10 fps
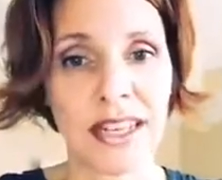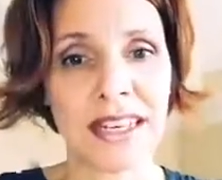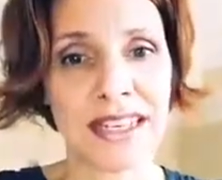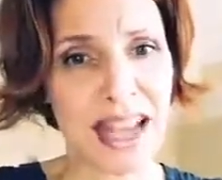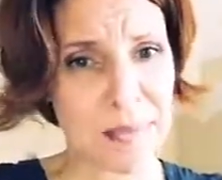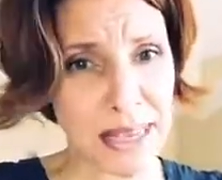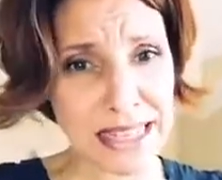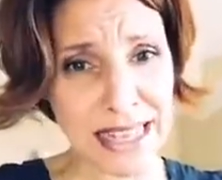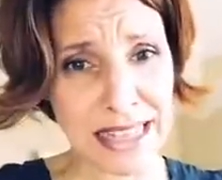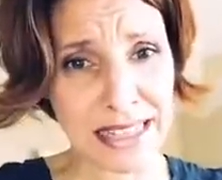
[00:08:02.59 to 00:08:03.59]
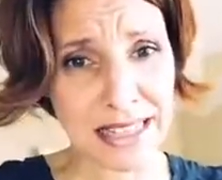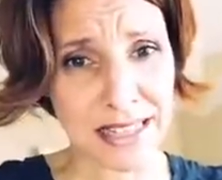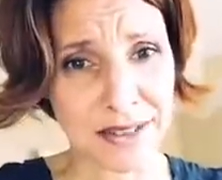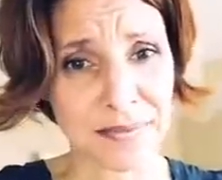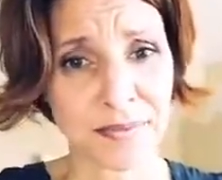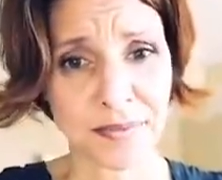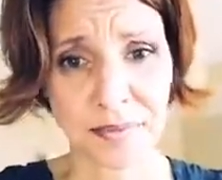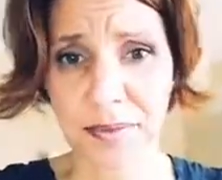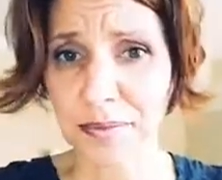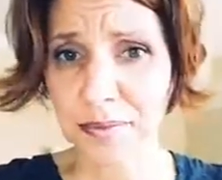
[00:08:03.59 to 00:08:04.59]
Does that make sense?
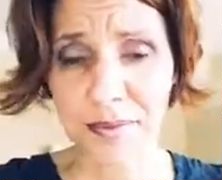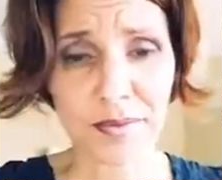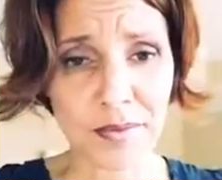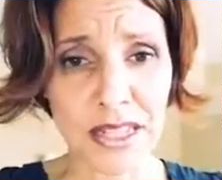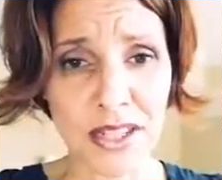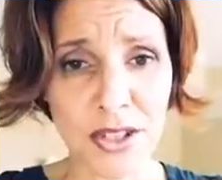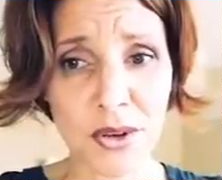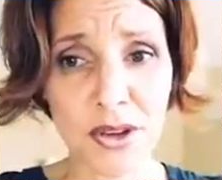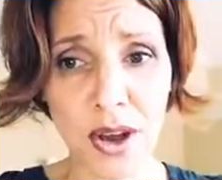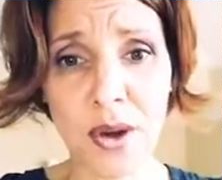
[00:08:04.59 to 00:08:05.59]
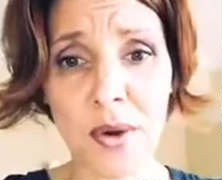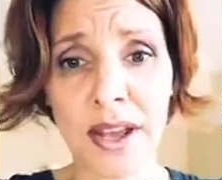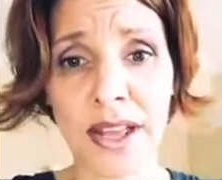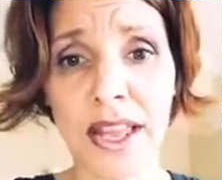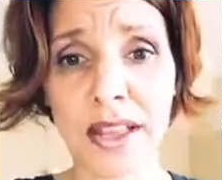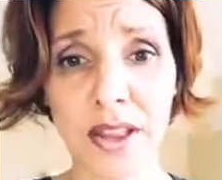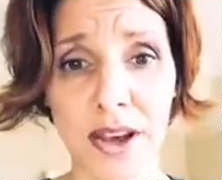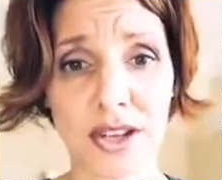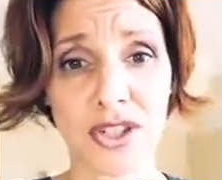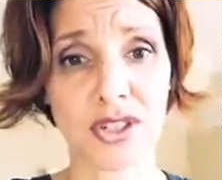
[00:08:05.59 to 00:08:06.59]
So go
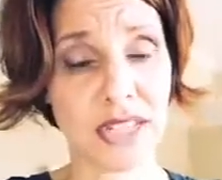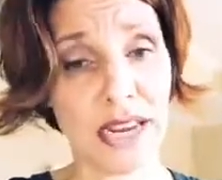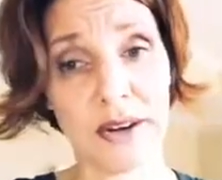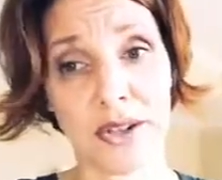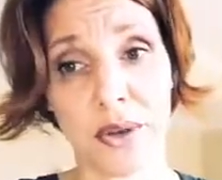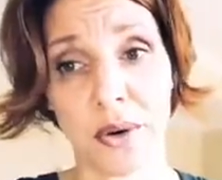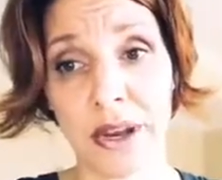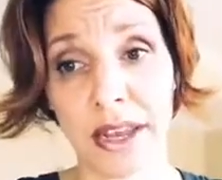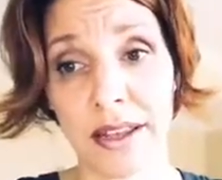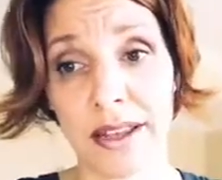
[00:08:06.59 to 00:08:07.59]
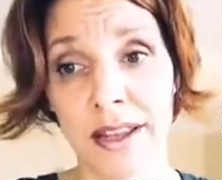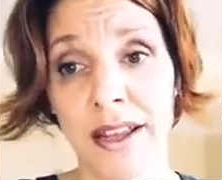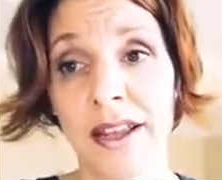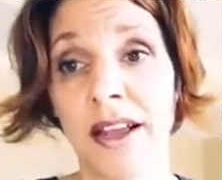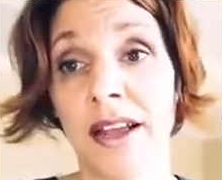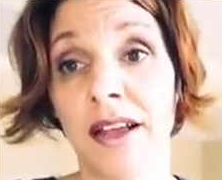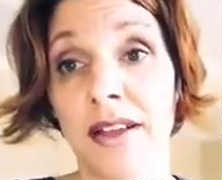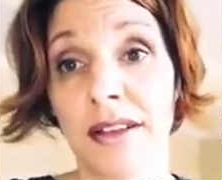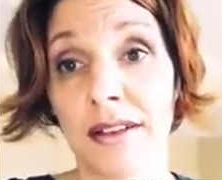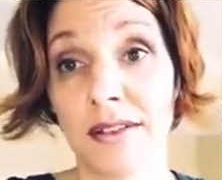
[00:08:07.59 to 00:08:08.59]
enlarge your territory.
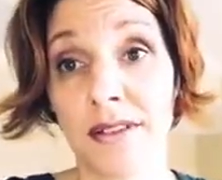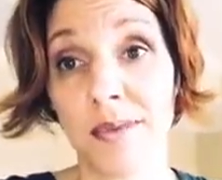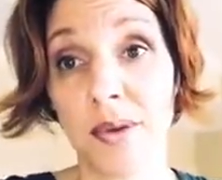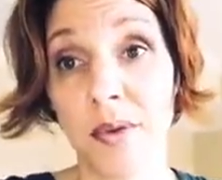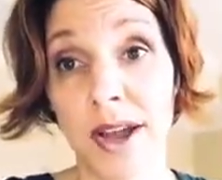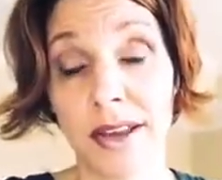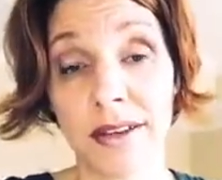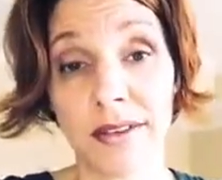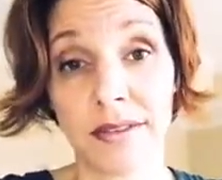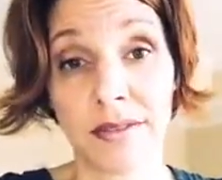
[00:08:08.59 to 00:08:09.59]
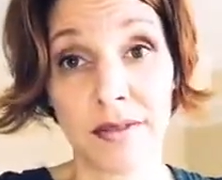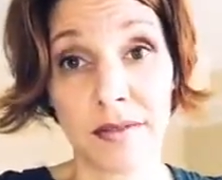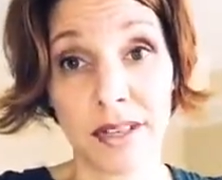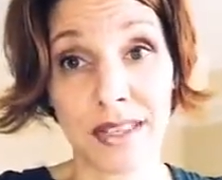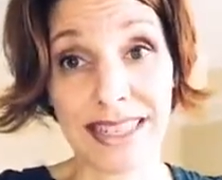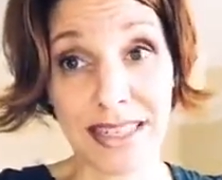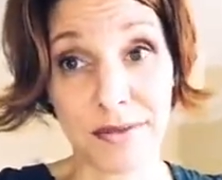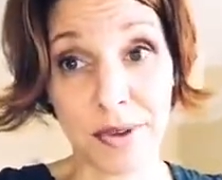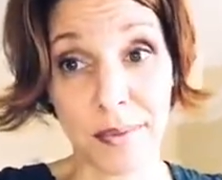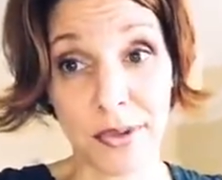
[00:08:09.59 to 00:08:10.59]
Number 1 is listen
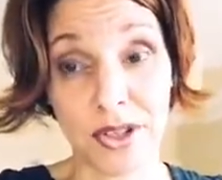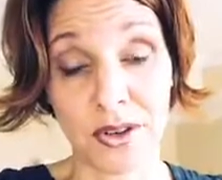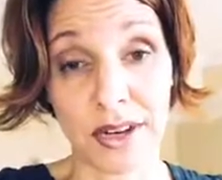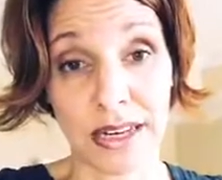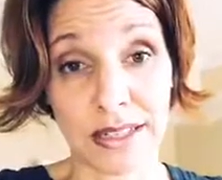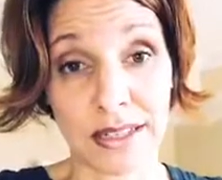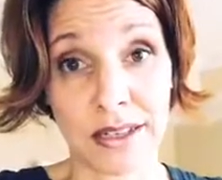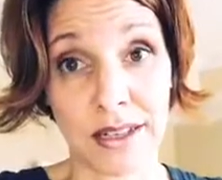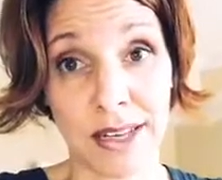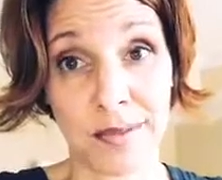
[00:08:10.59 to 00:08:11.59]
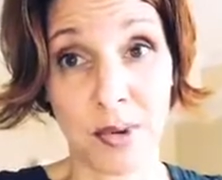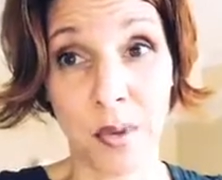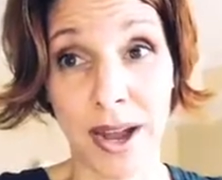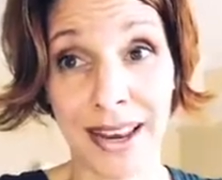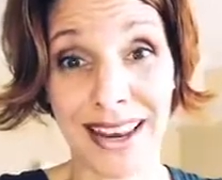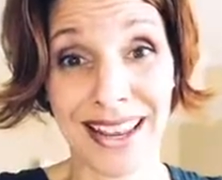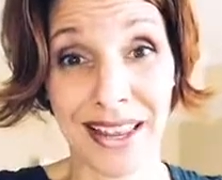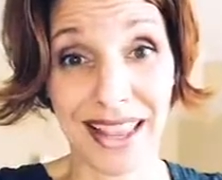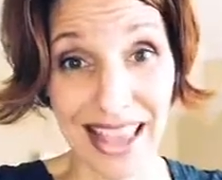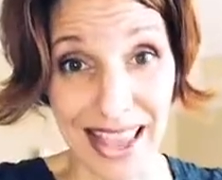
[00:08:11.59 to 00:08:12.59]
for opportunities. Number
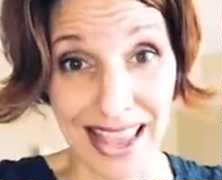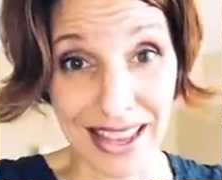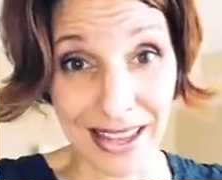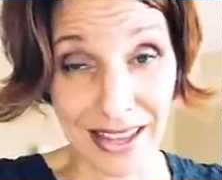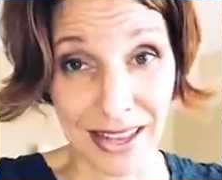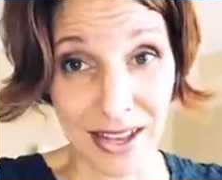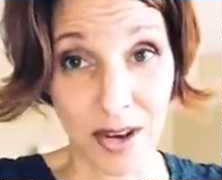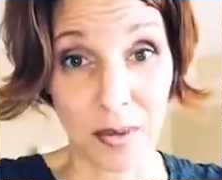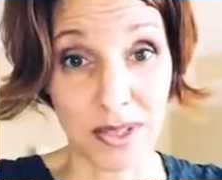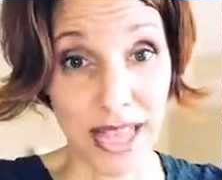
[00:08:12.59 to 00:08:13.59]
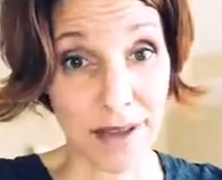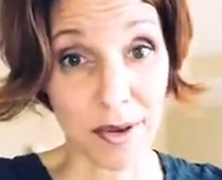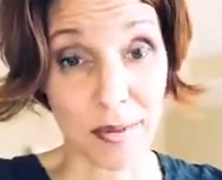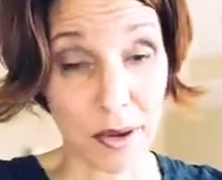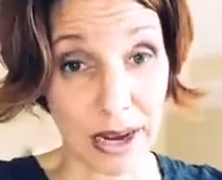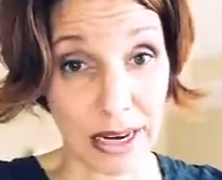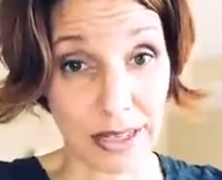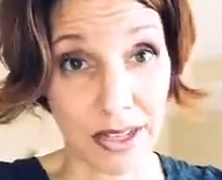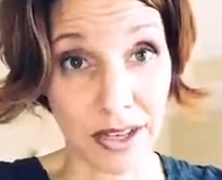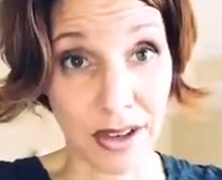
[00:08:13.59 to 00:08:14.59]
1A was have your
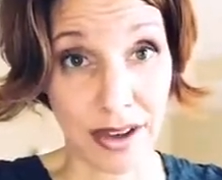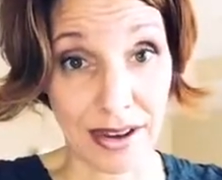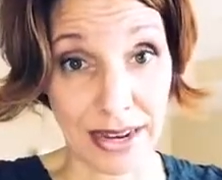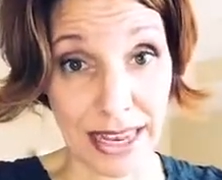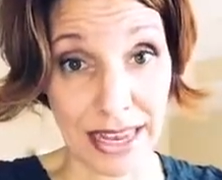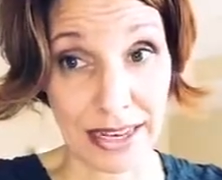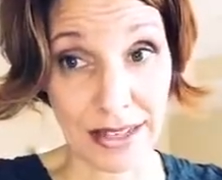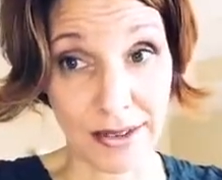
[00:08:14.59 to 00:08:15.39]
product on hand.